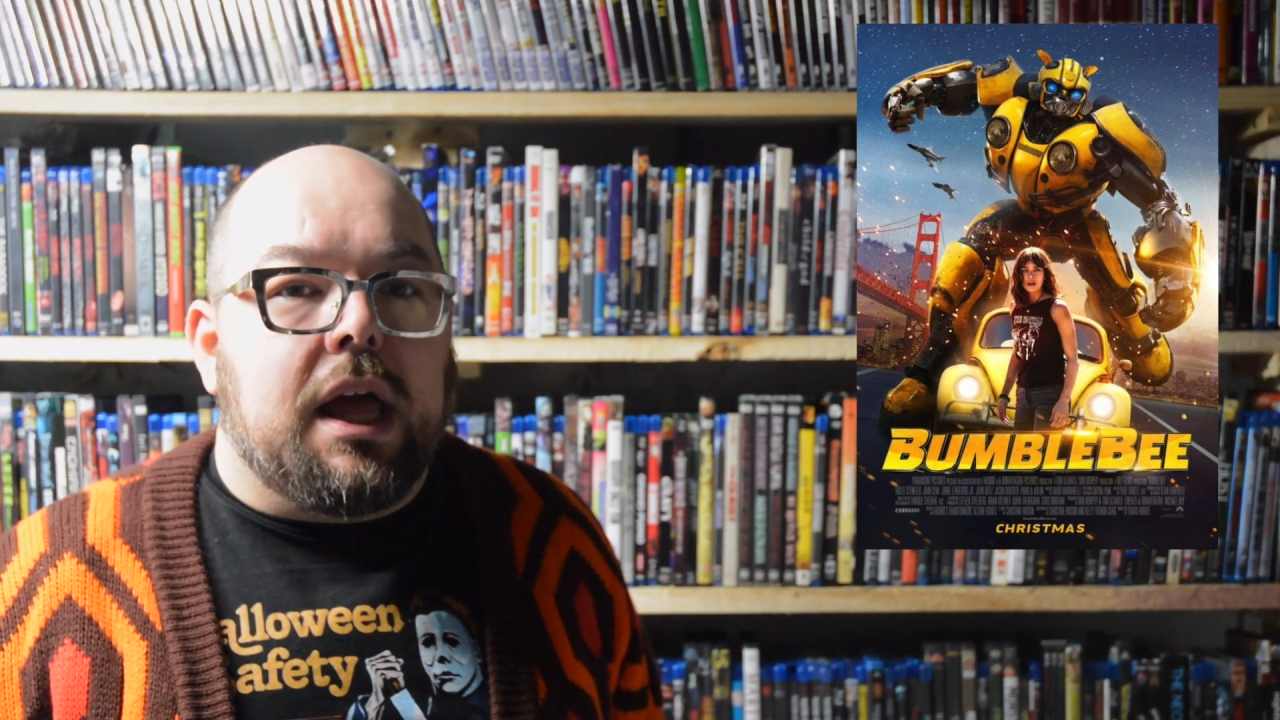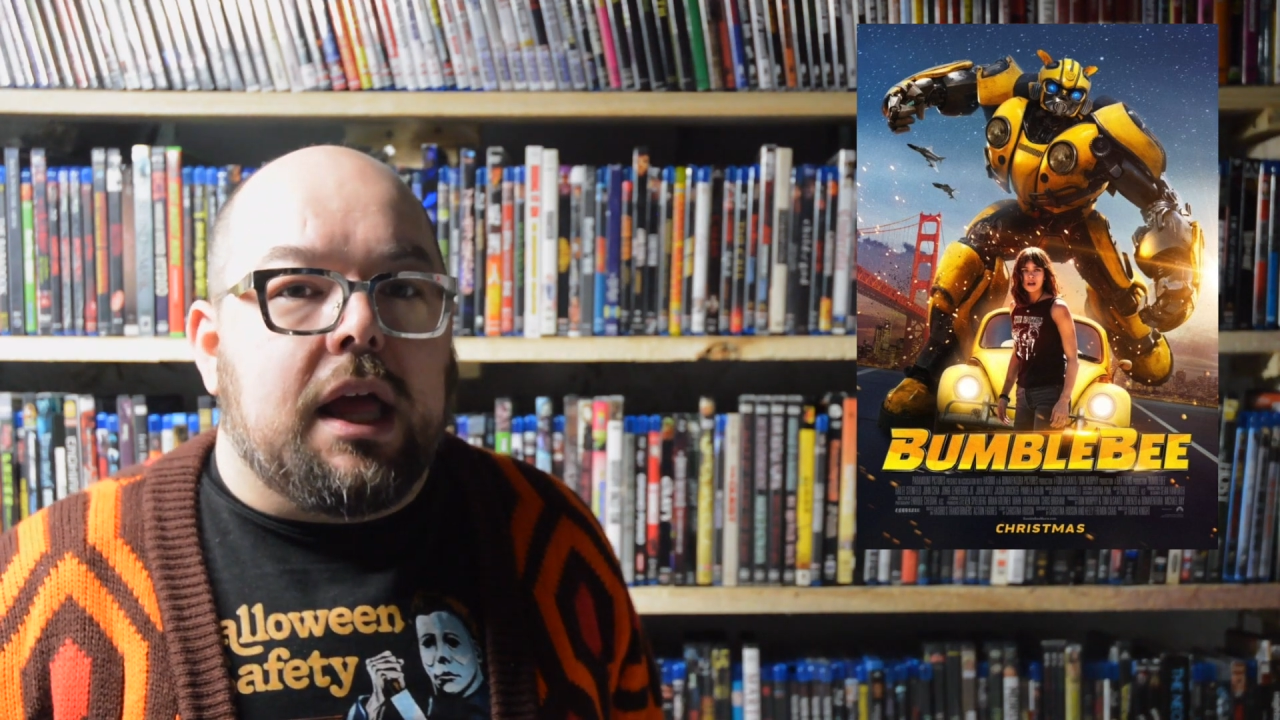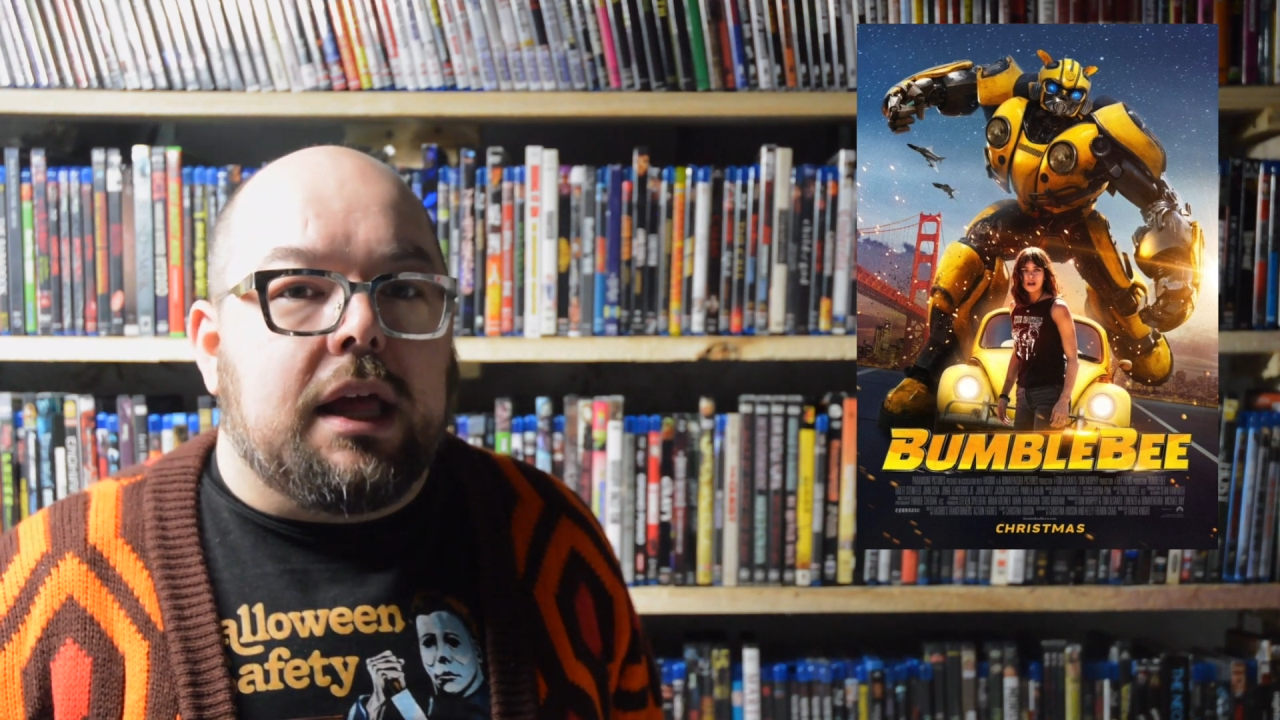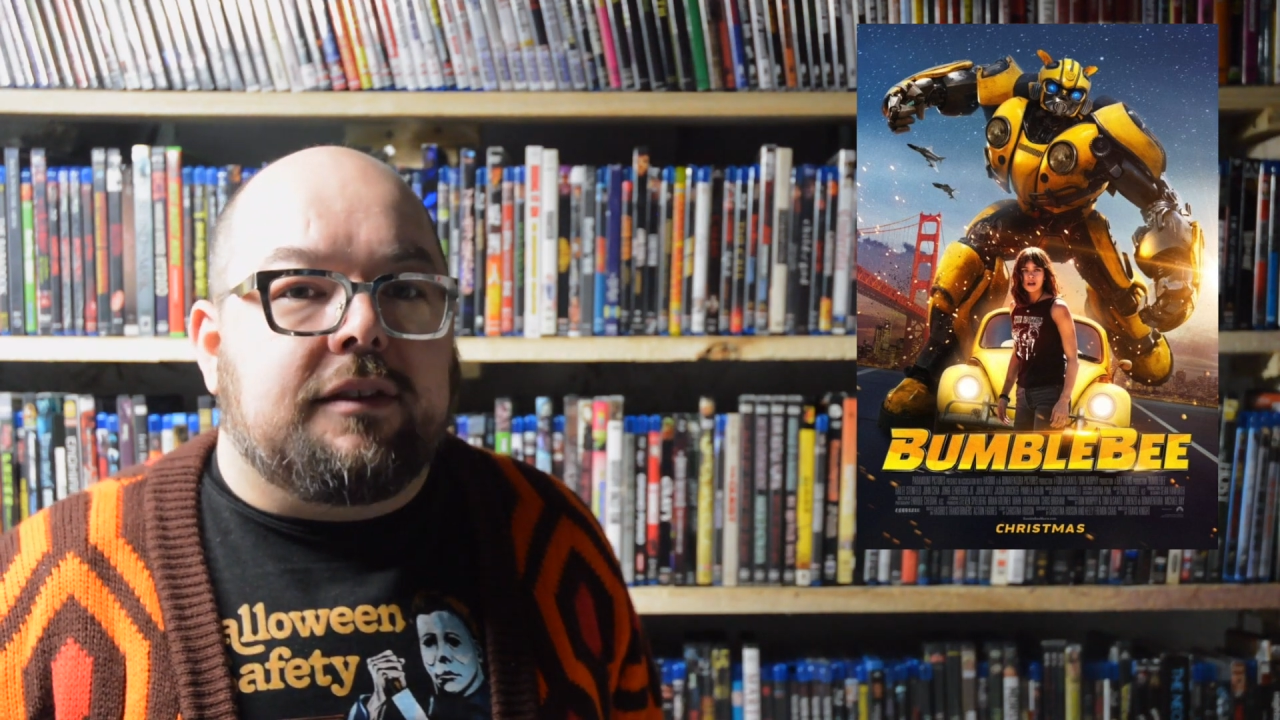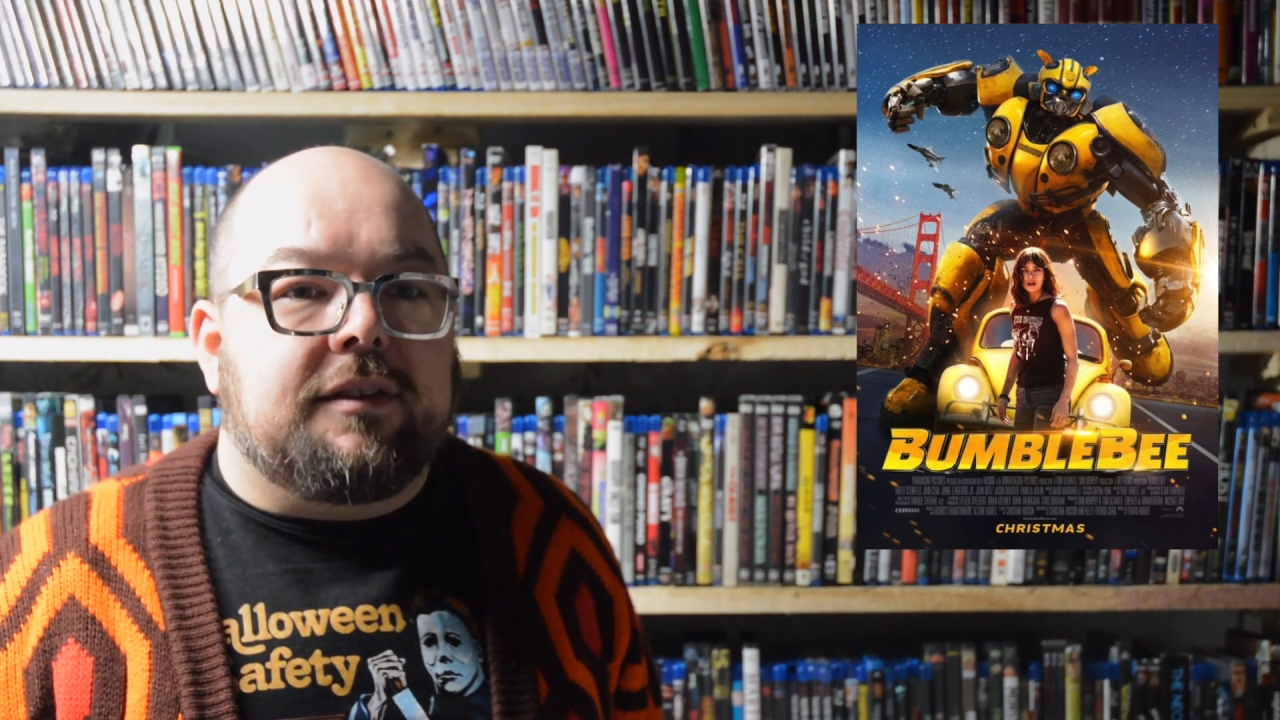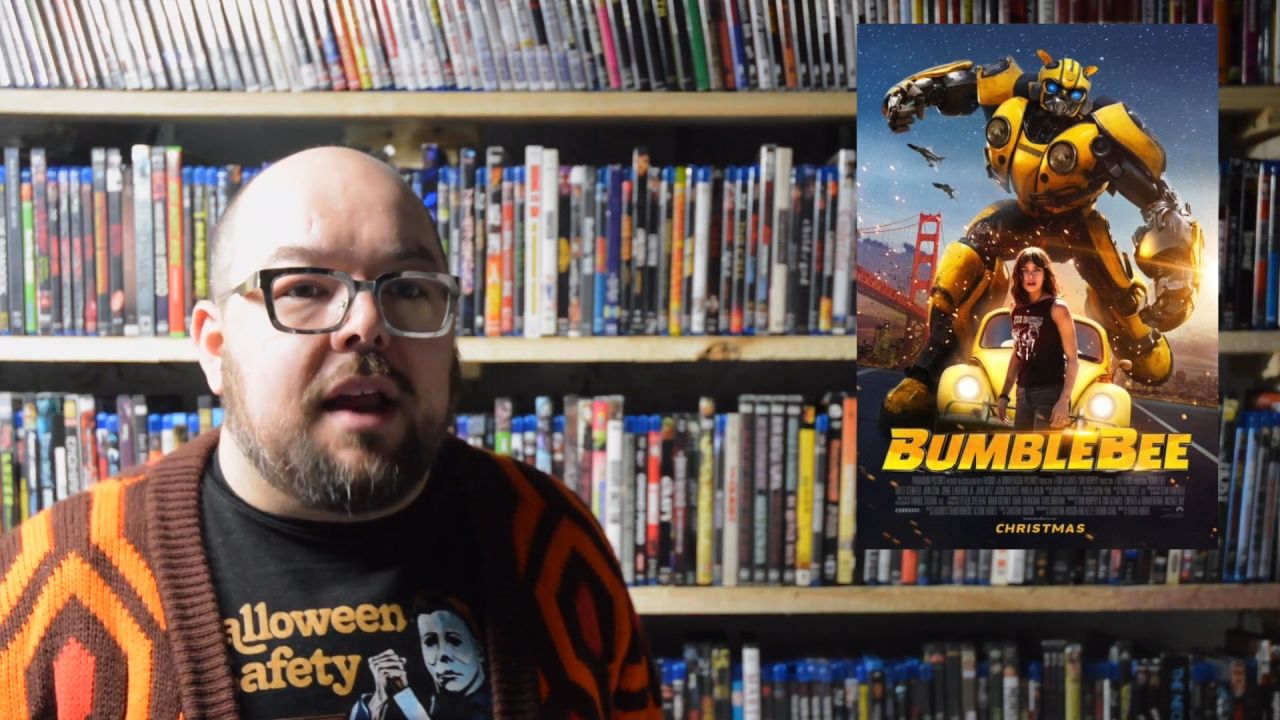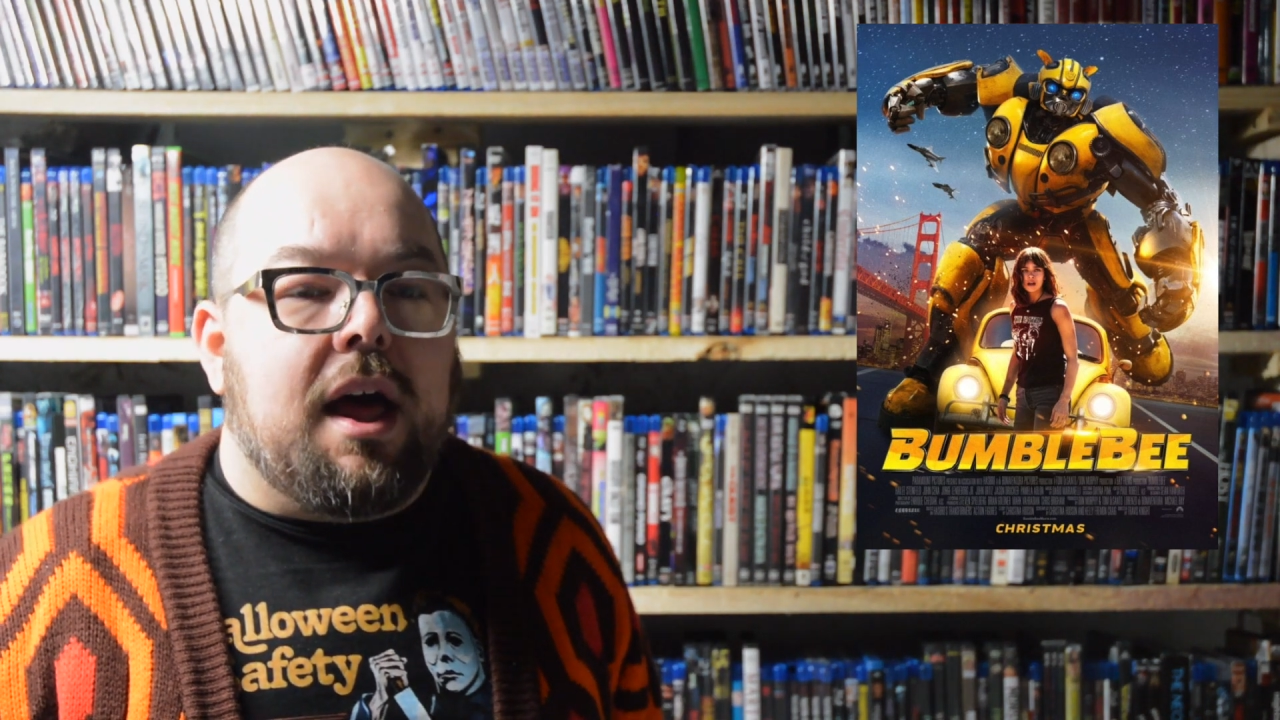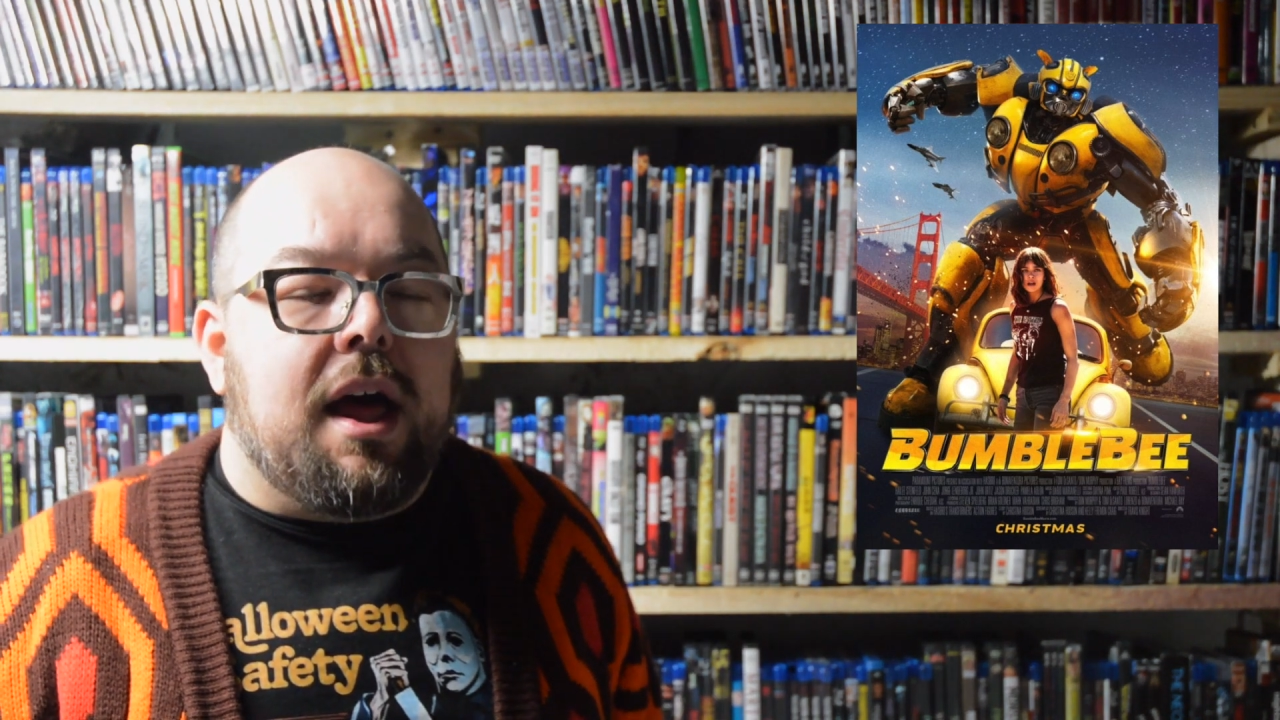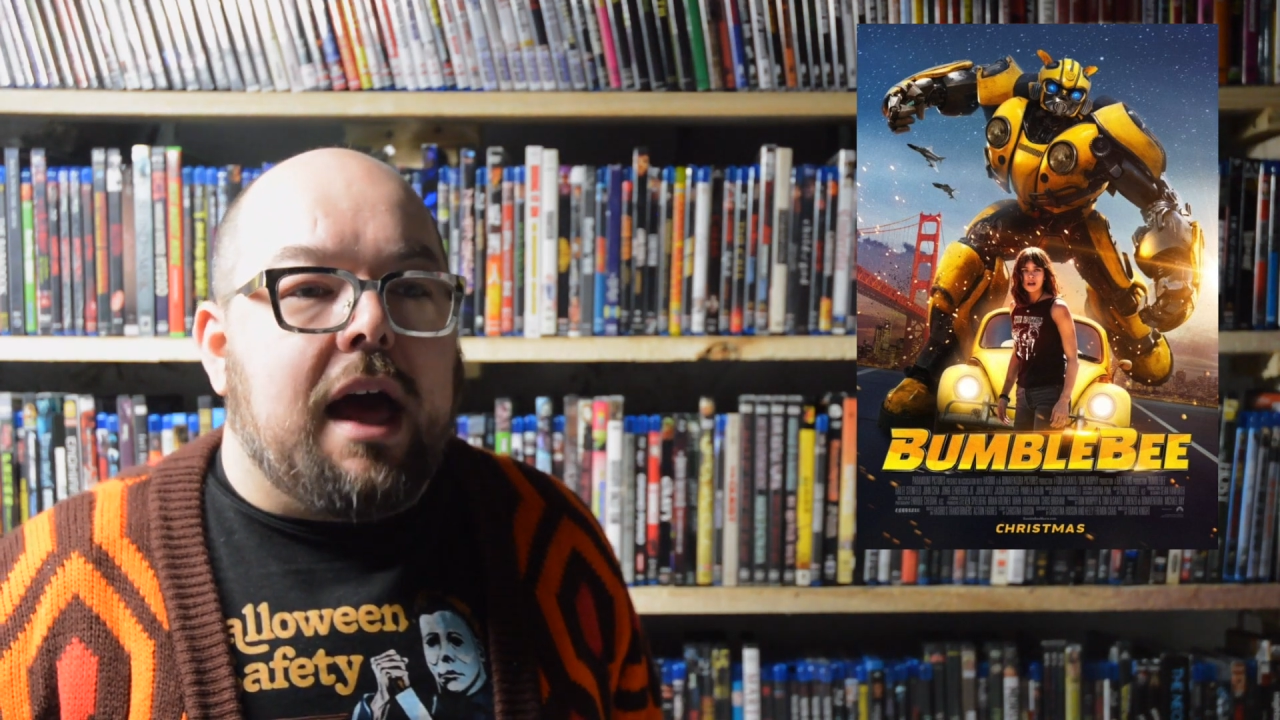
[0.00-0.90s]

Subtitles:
it's not,